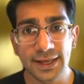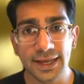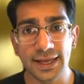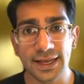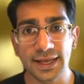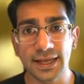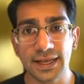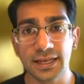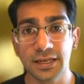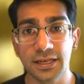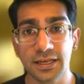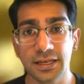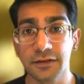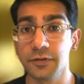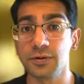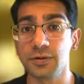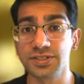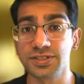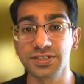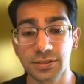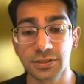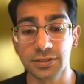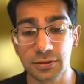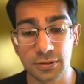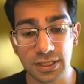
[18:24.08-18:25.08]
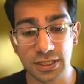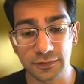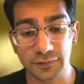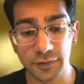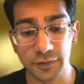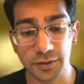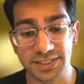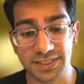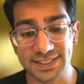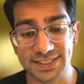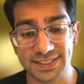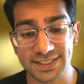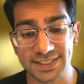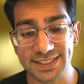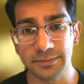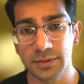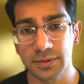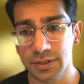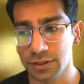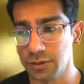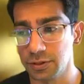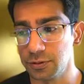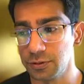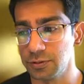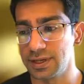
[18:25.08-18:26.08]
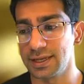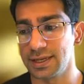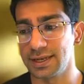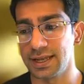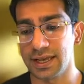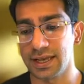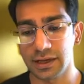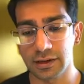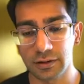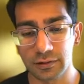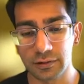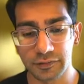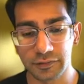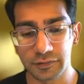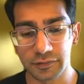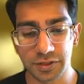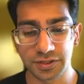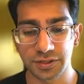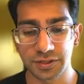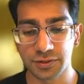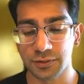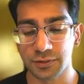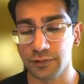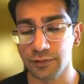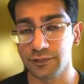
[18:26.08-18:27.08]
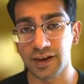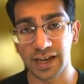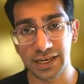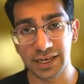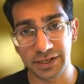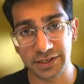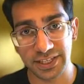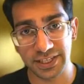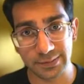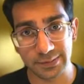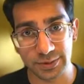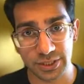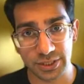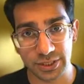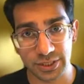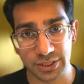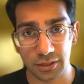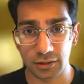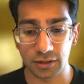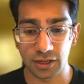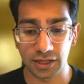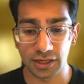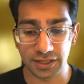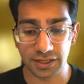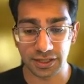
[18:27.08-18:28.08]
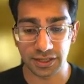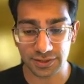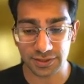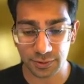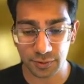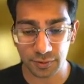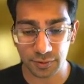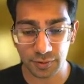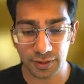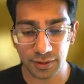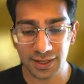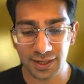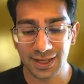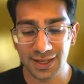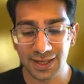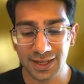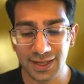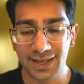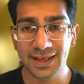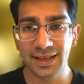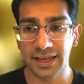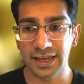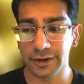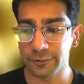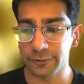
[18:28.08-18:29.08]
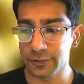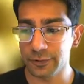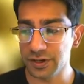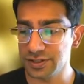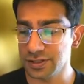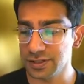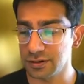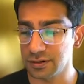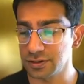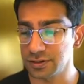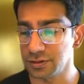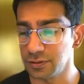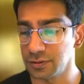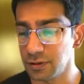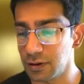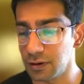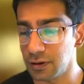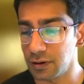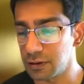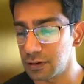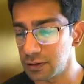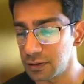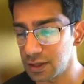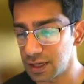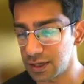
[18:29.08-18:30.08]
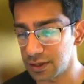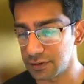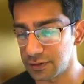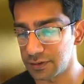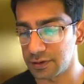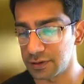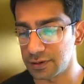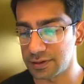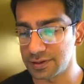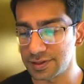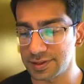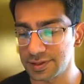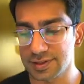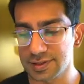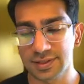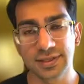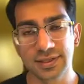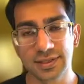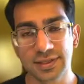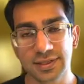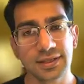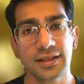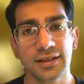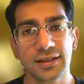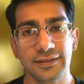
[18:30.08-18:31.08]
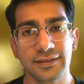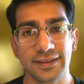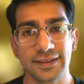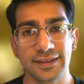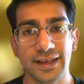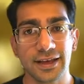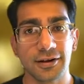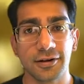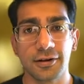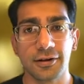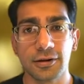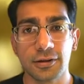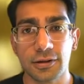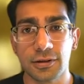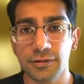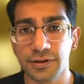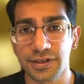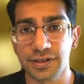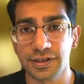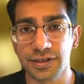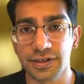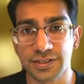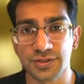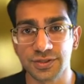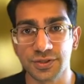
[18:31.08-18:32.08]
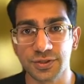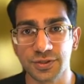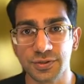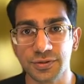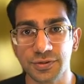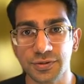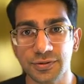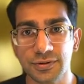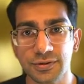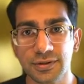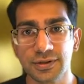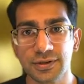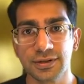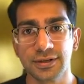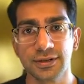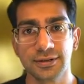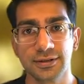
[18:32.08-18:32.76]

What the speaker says: And if you are still looking for a team, you can head over to Find a Team channel on Discord and reach out to all others that are looking to